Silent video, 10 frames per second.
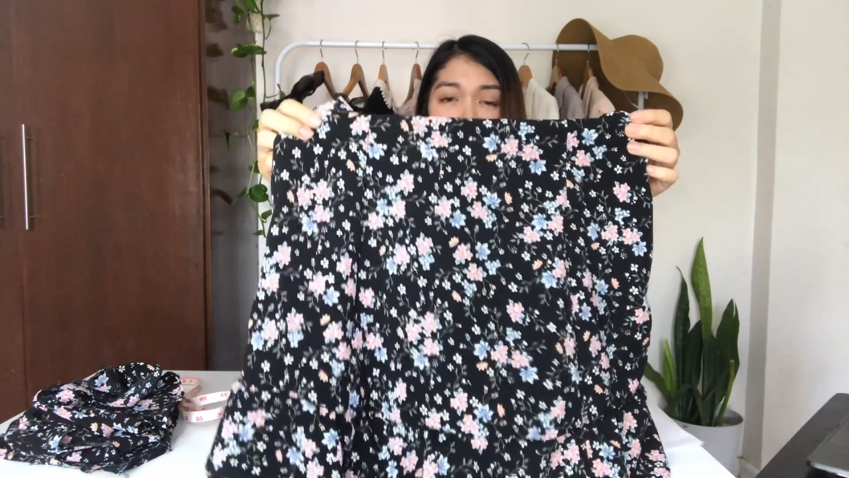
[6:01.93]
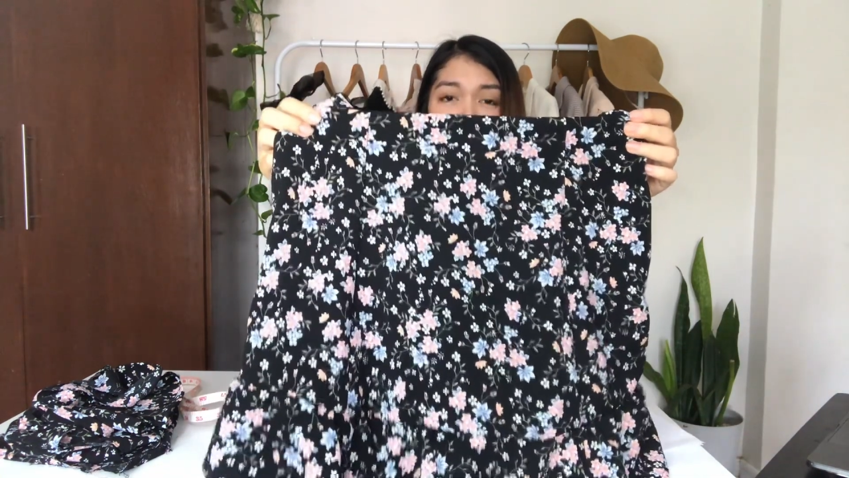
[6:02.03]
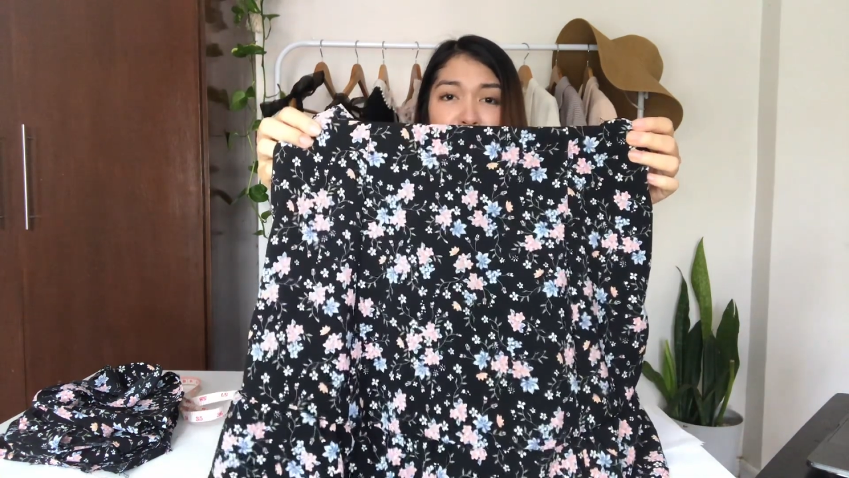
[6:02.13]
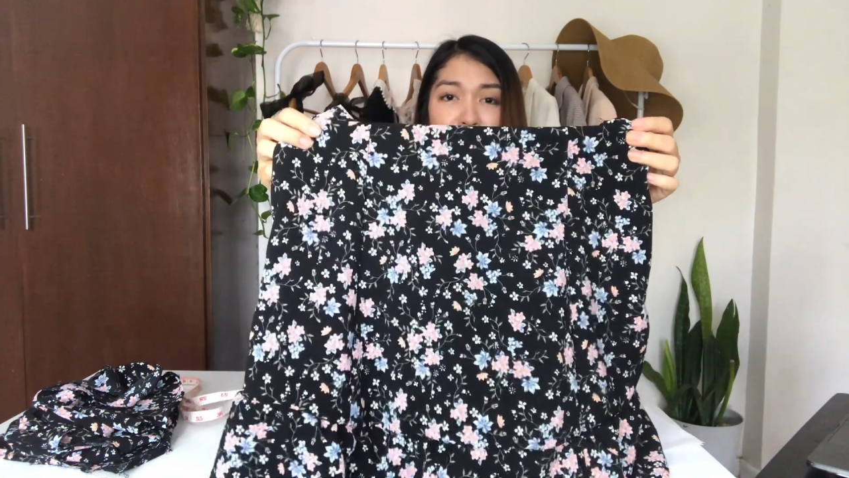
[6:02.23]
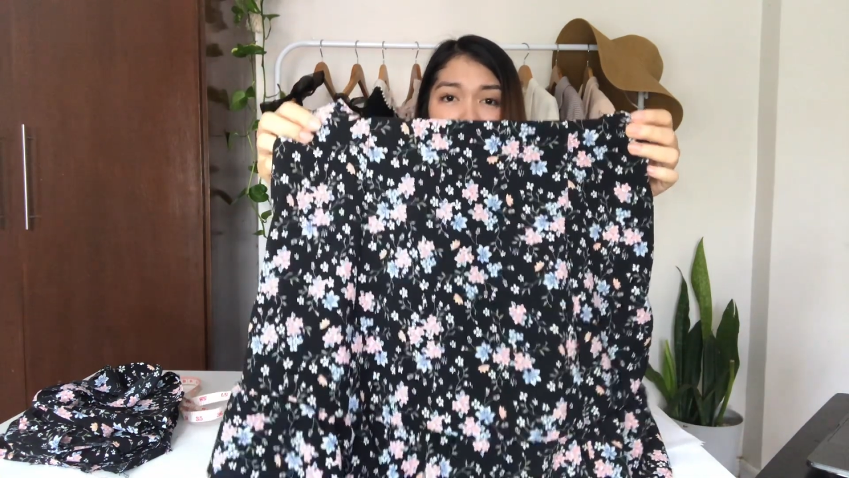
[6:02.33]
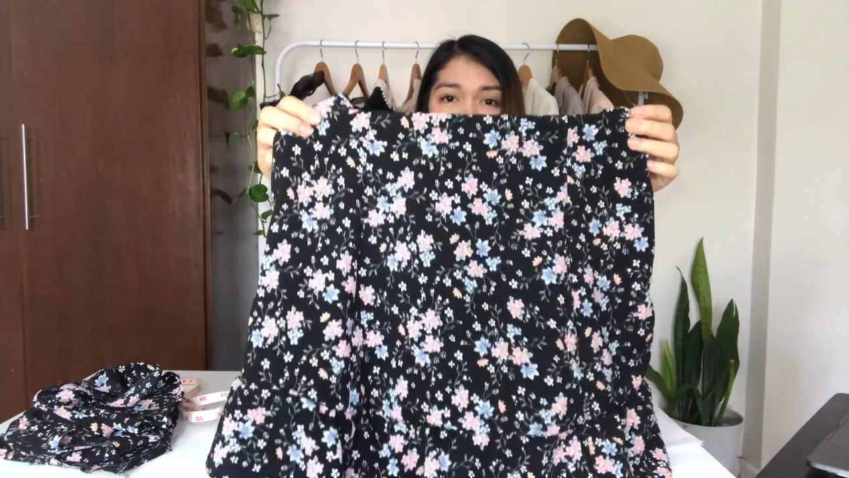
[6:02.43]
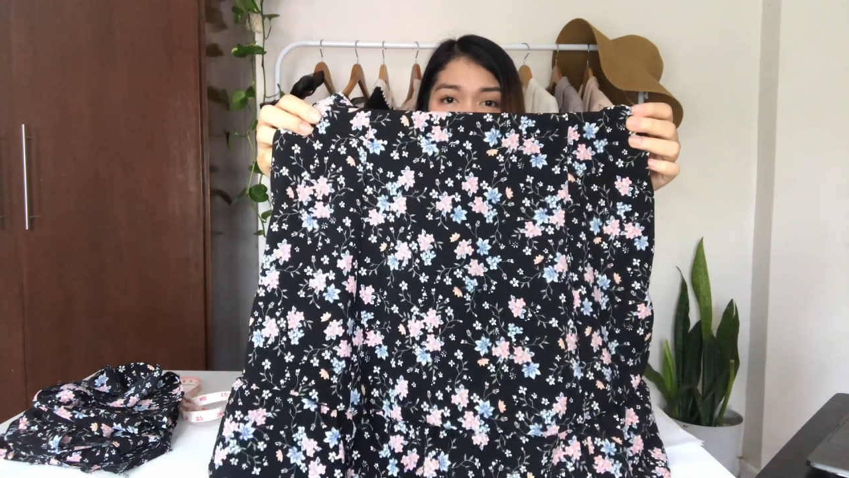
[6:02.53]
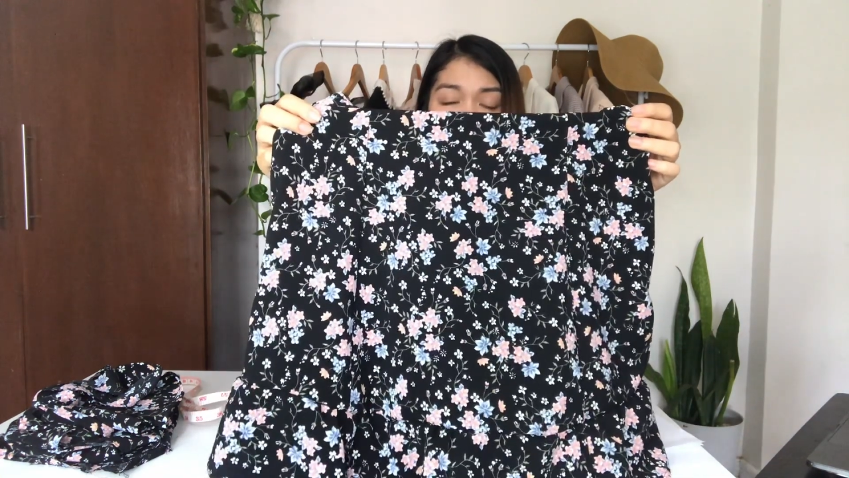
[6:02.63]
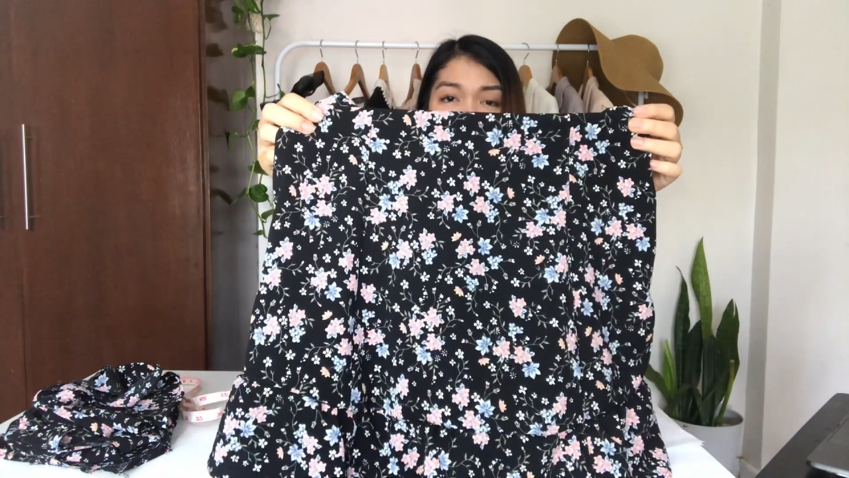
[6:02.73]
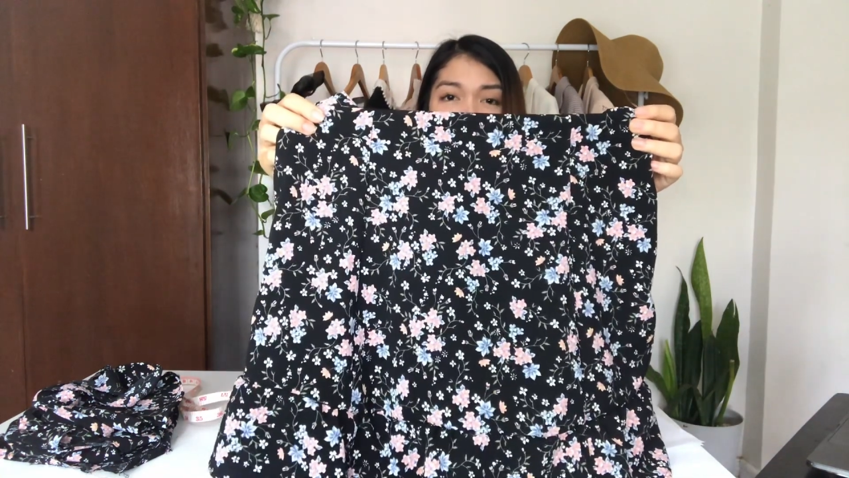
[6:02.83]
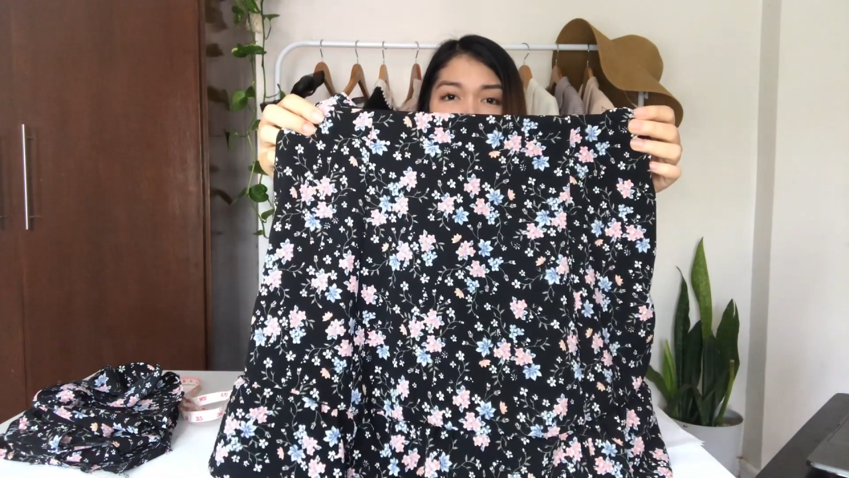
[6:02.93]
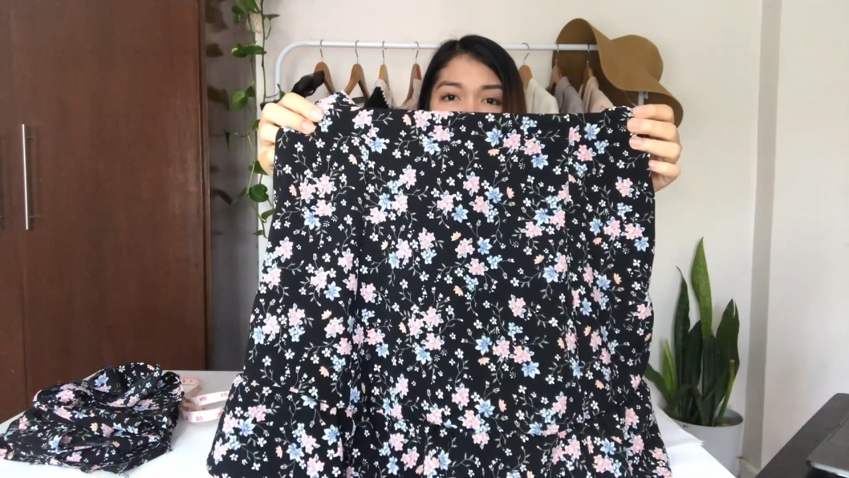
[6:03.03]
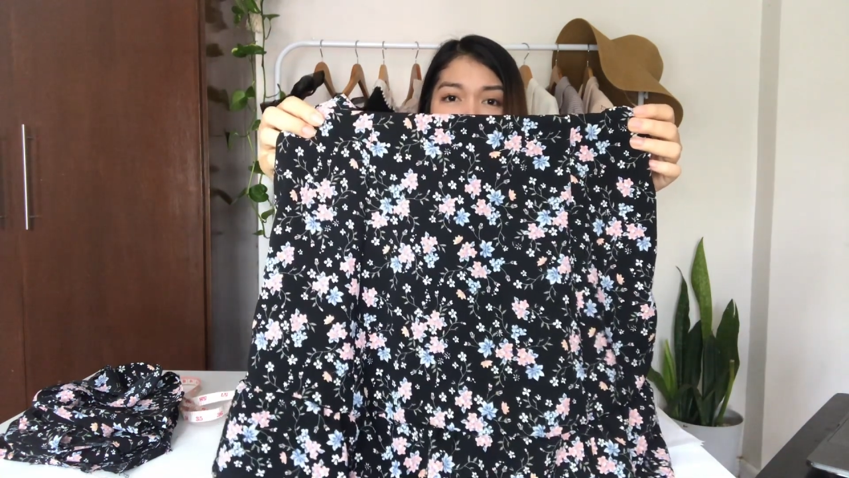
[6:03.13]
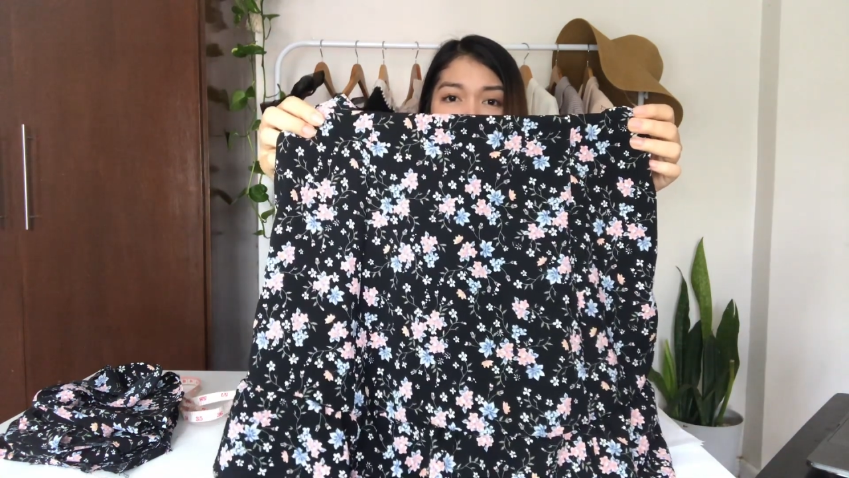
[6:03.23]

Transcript: 3 patterns that